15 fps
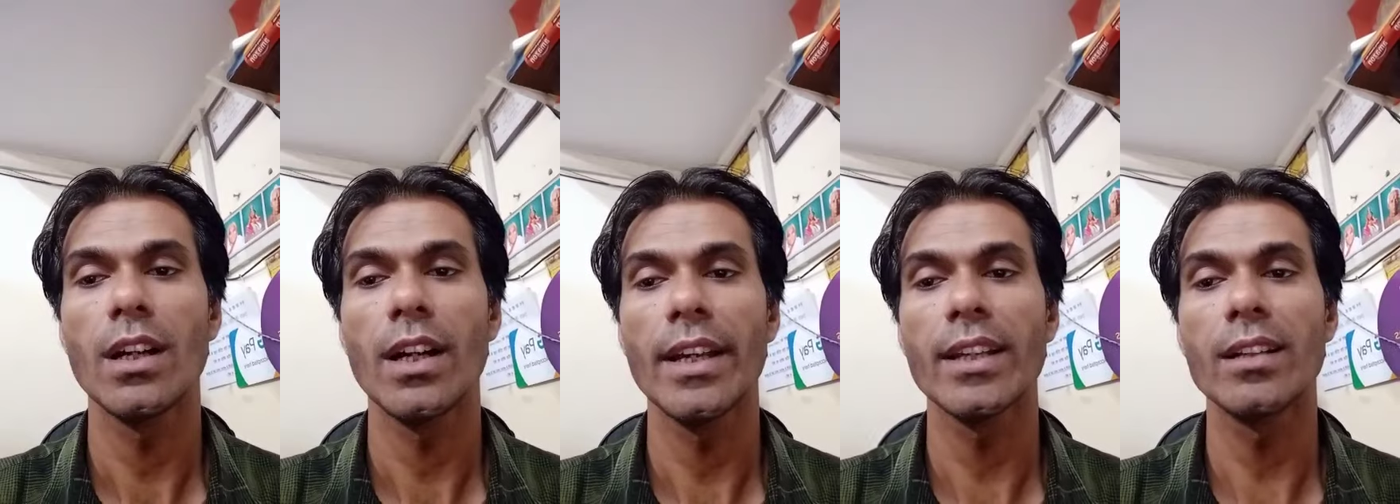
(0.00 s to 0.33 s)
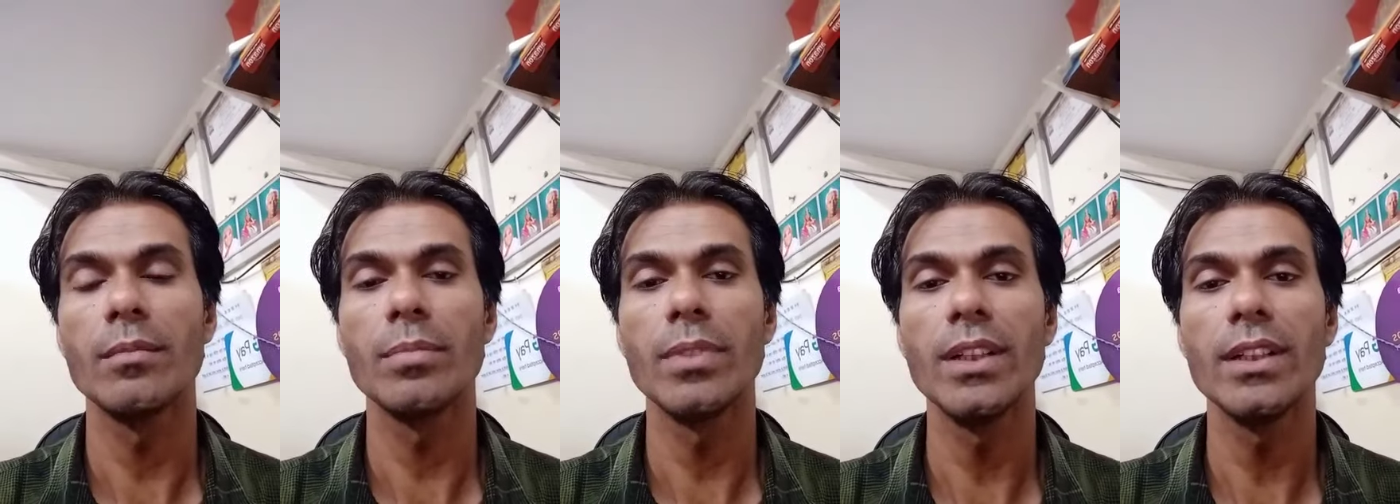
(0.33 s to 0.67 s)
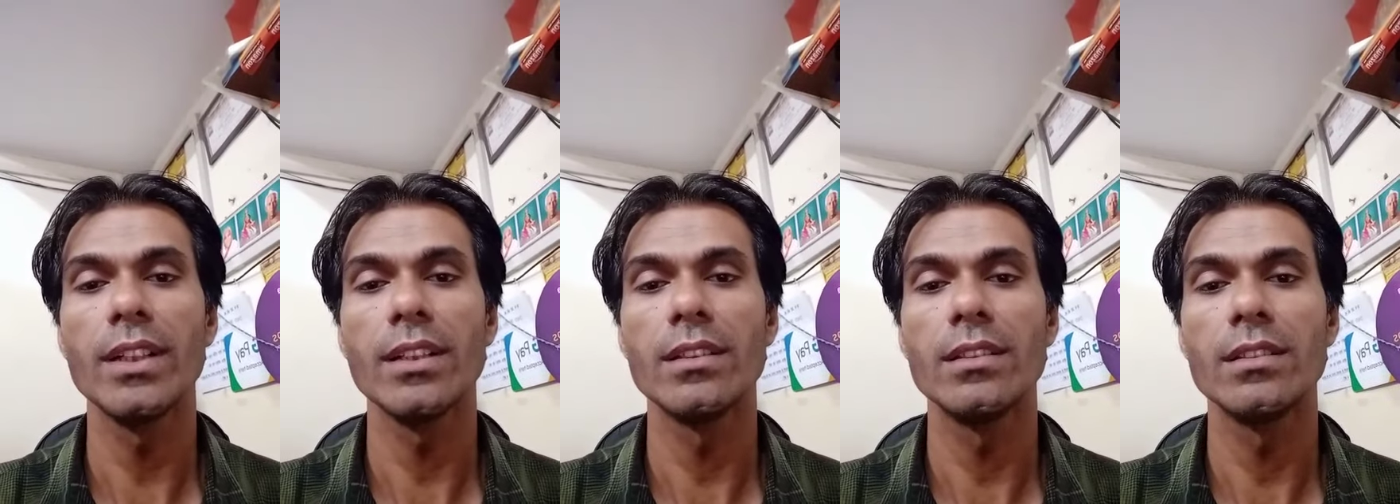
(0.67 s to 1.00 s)
I
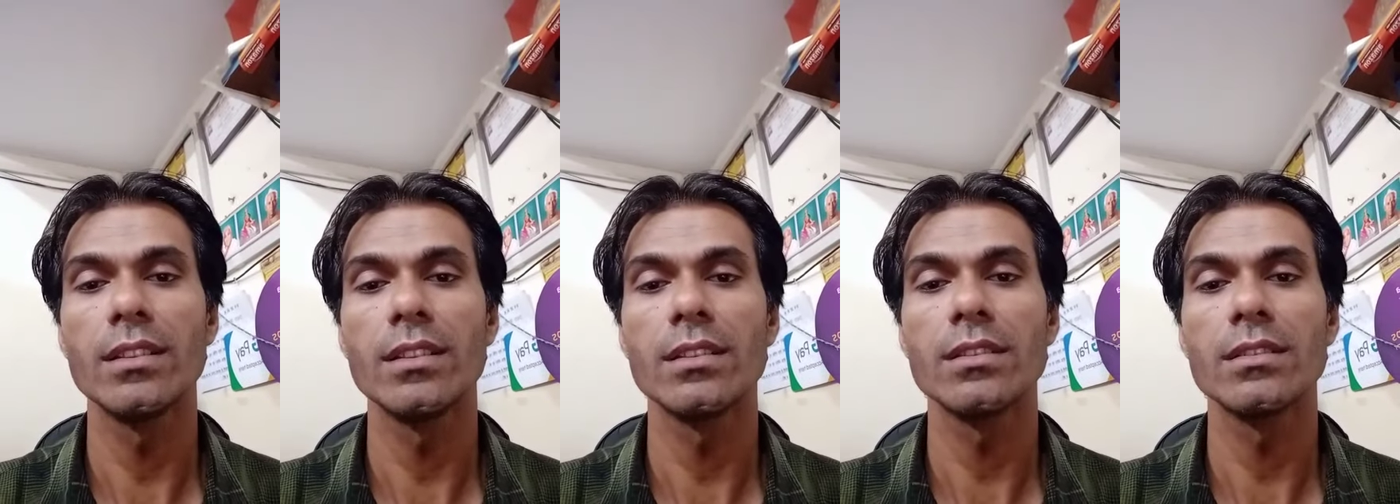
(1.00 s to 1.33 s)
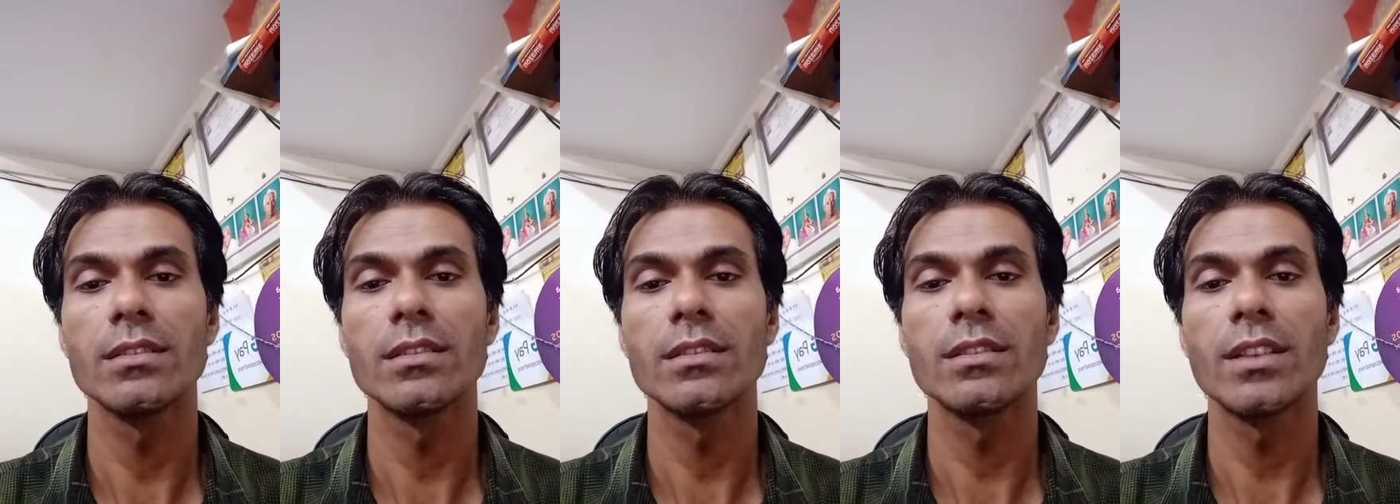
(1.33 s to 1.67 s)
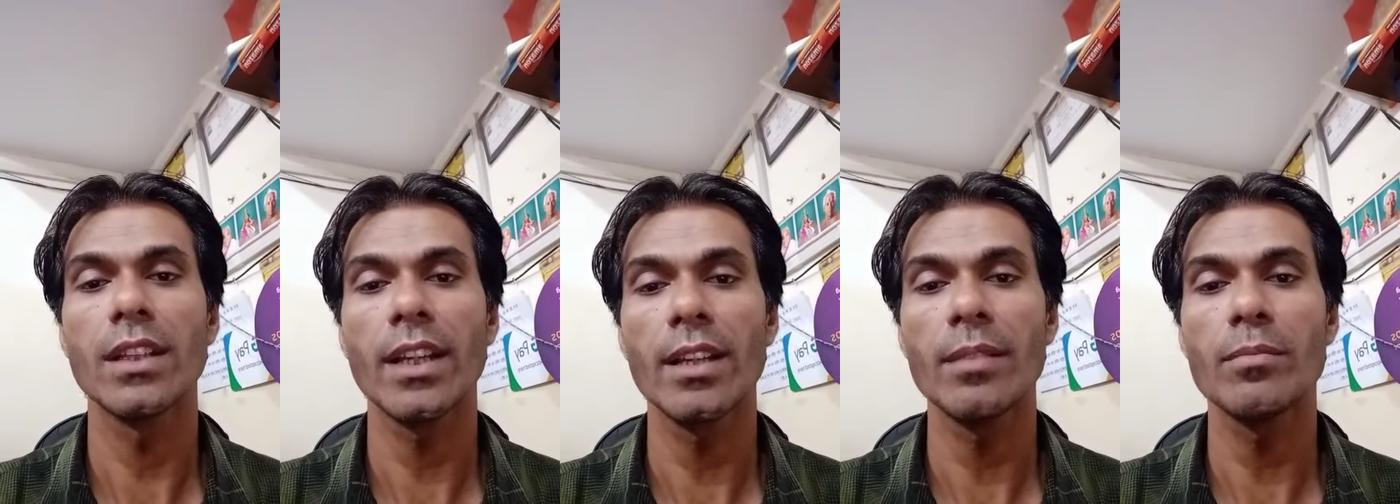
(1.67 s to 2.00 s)
completed the
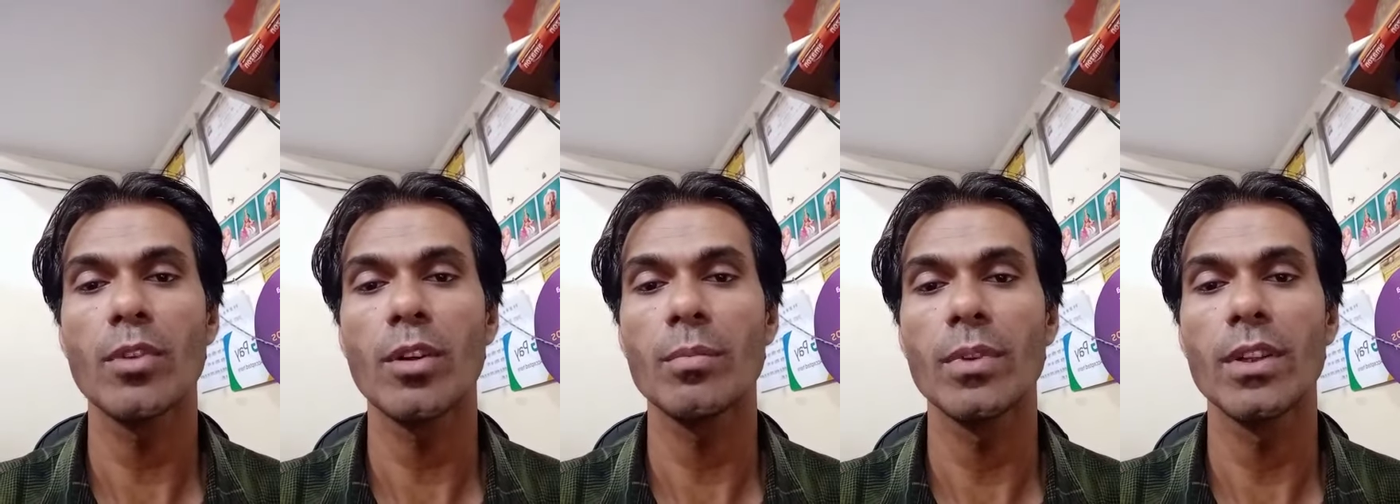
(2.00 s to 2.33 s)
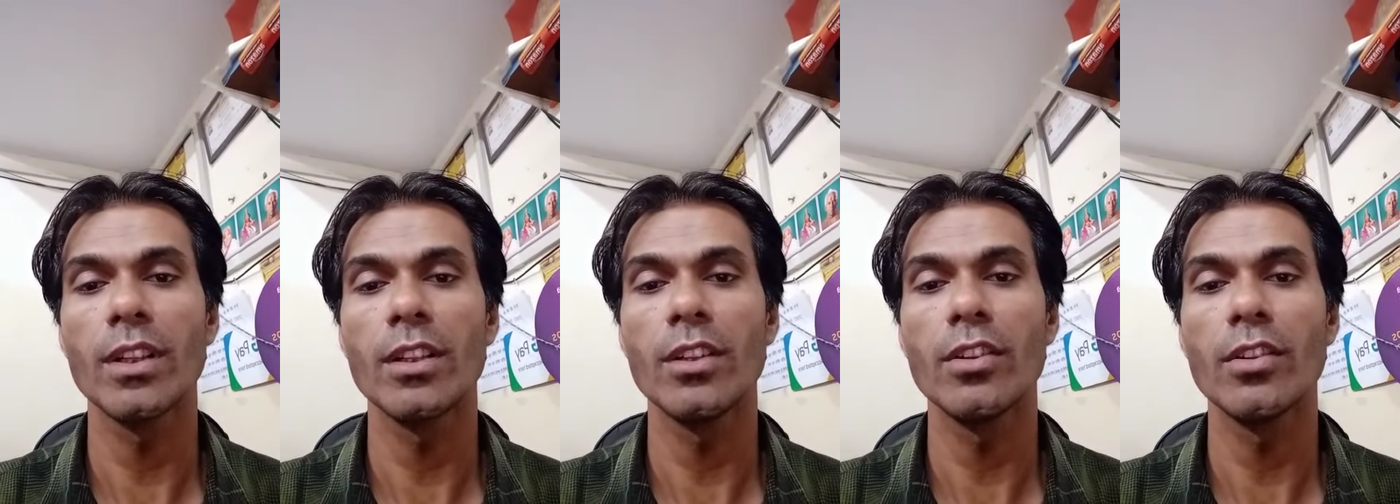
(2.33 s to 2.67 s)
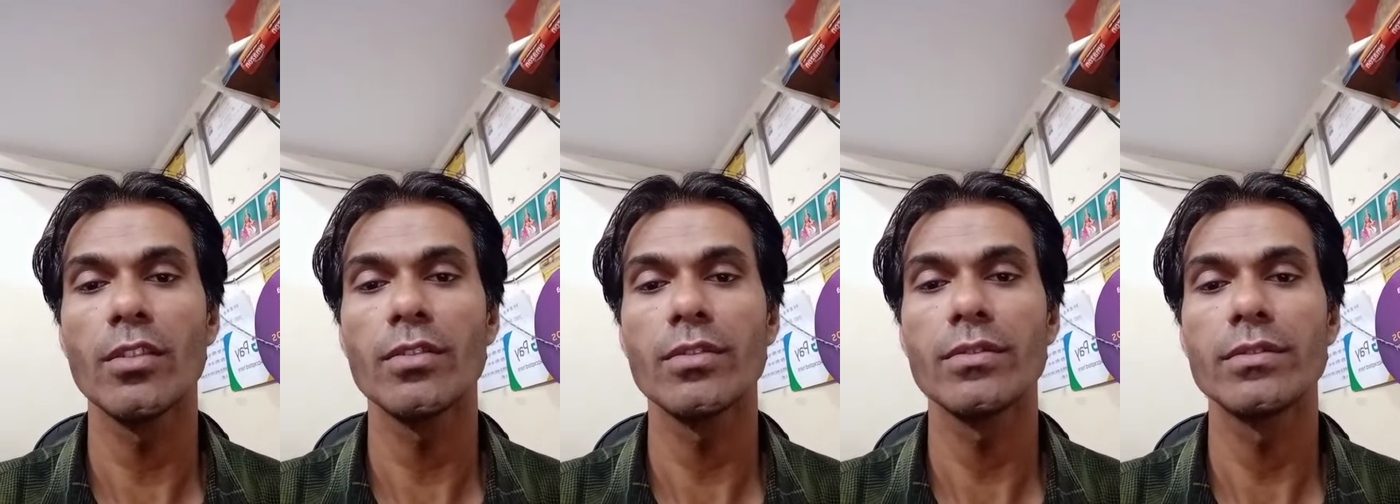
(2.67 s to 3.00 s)
second property
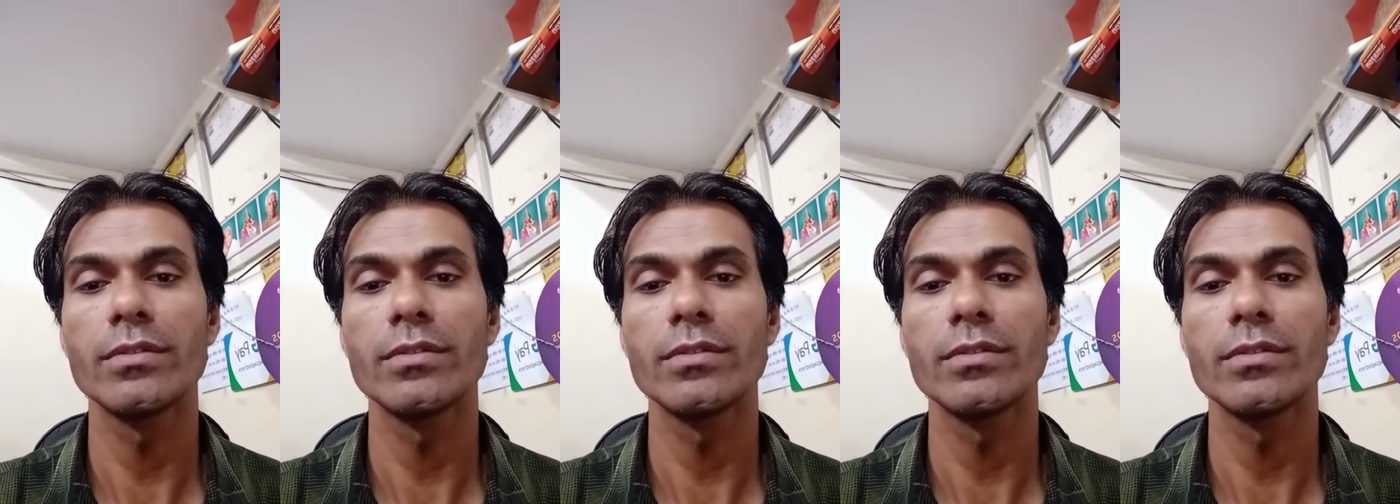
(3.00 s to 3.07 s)
of